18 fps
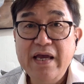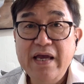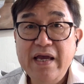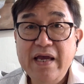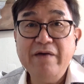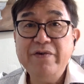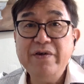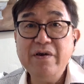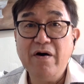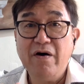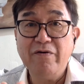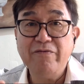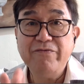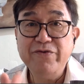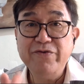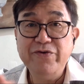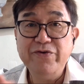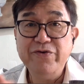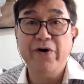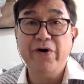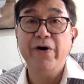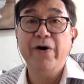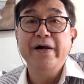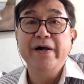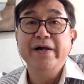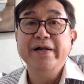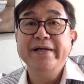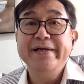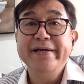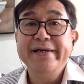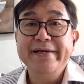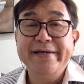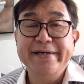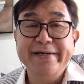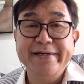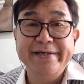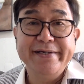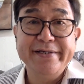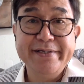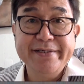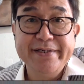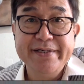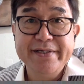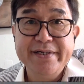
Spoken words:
every of your uh,